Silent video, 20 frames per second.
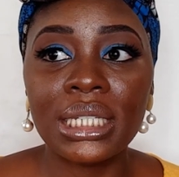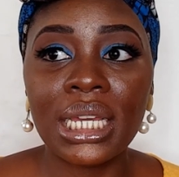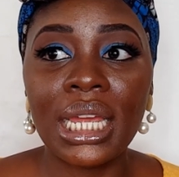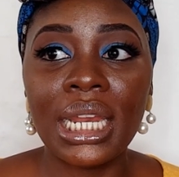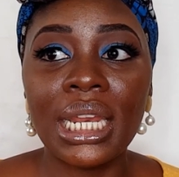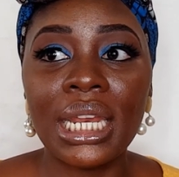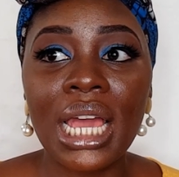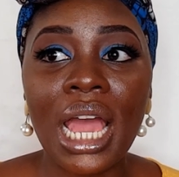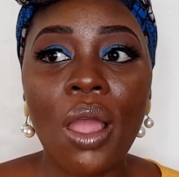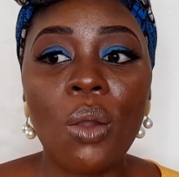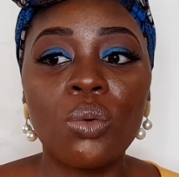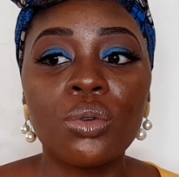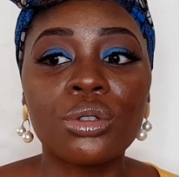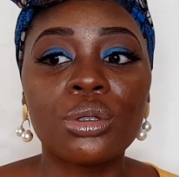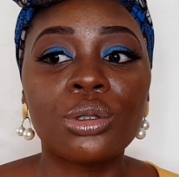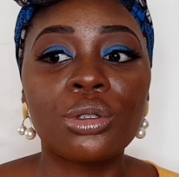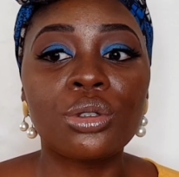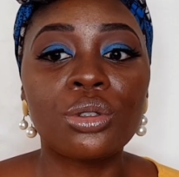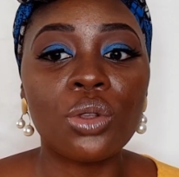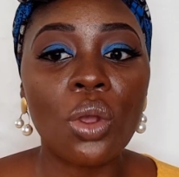And I
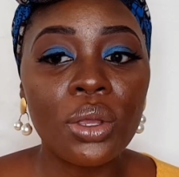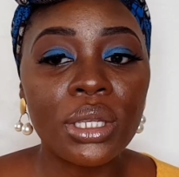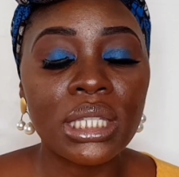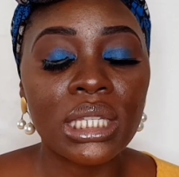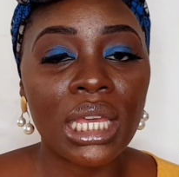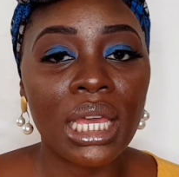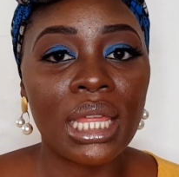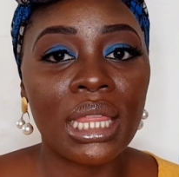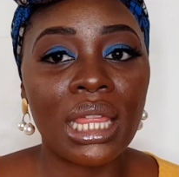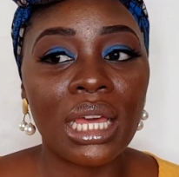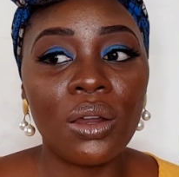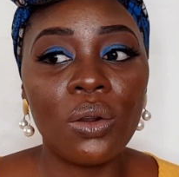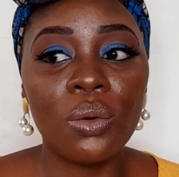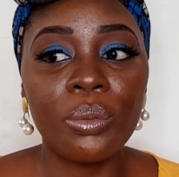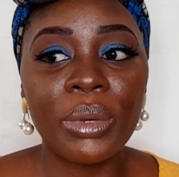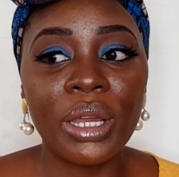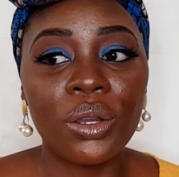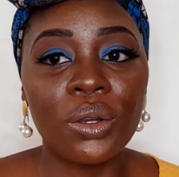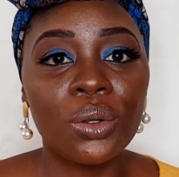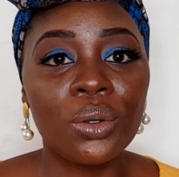was so scared that, oh
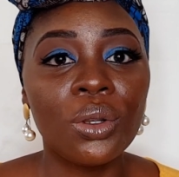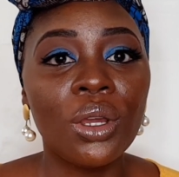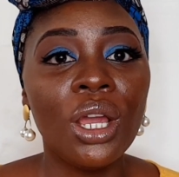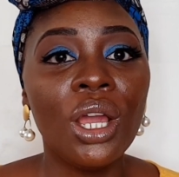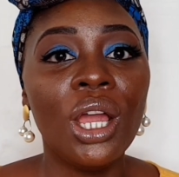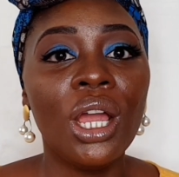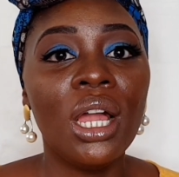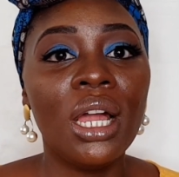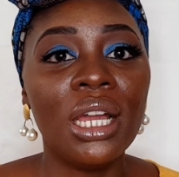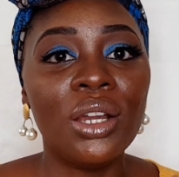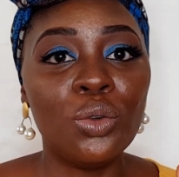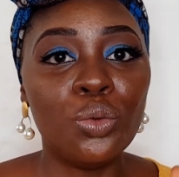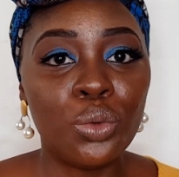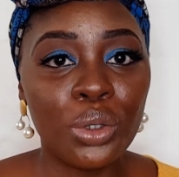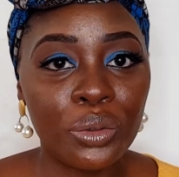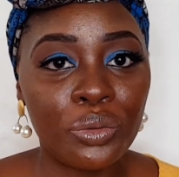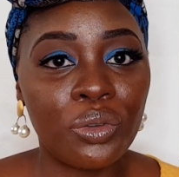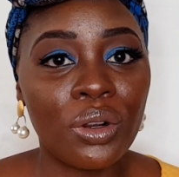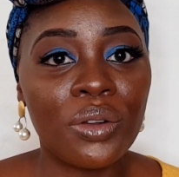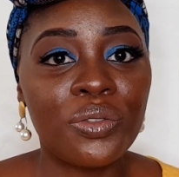my god, a
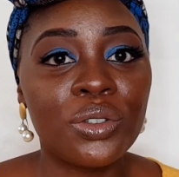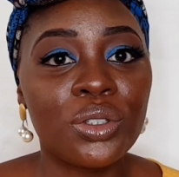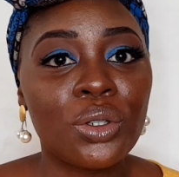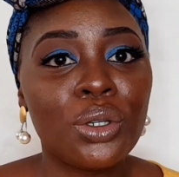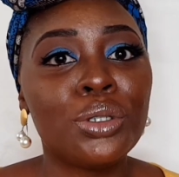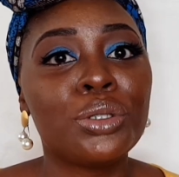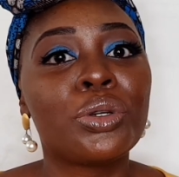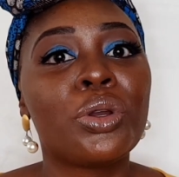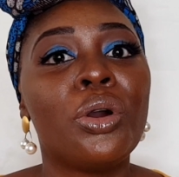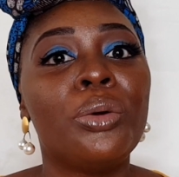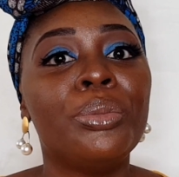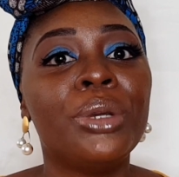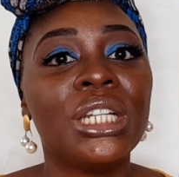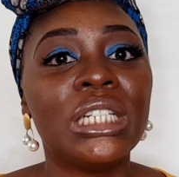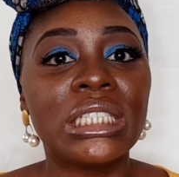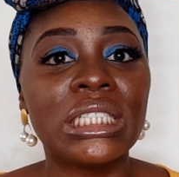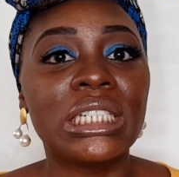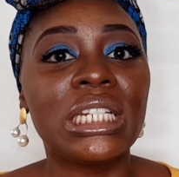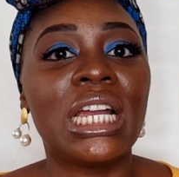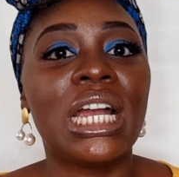riffraff is going to come
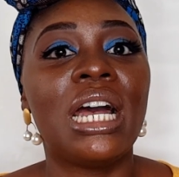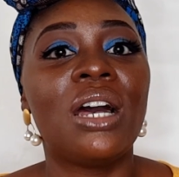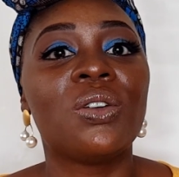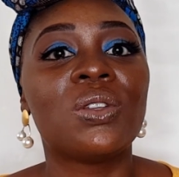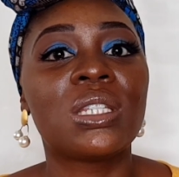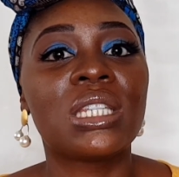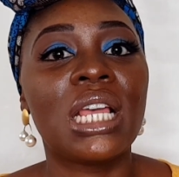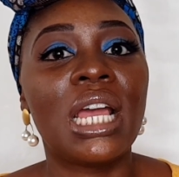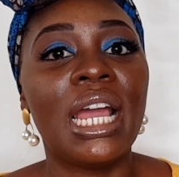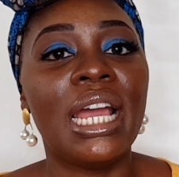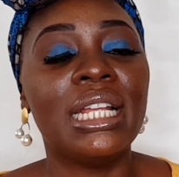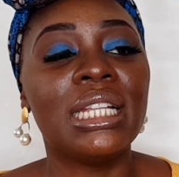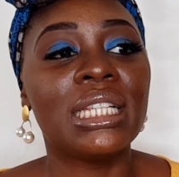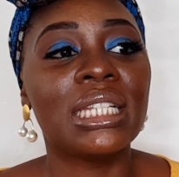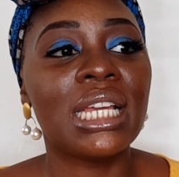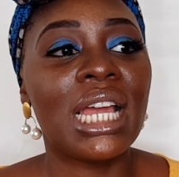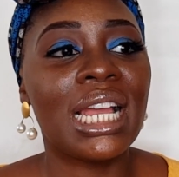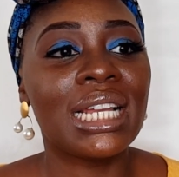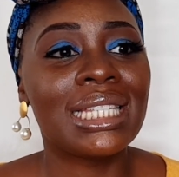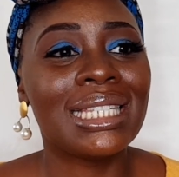into the house and
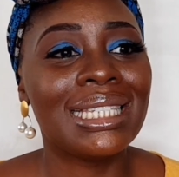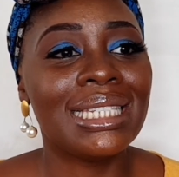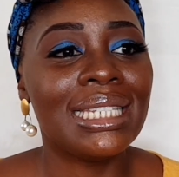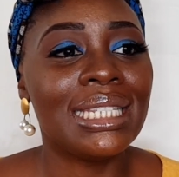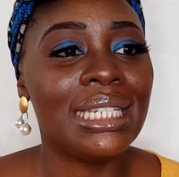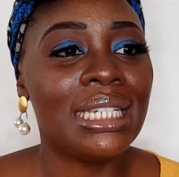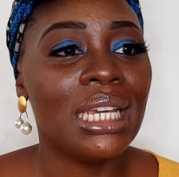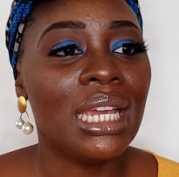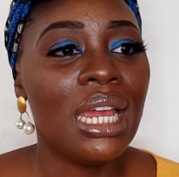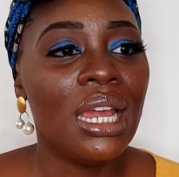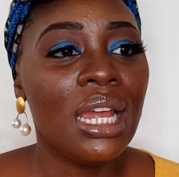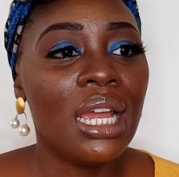actually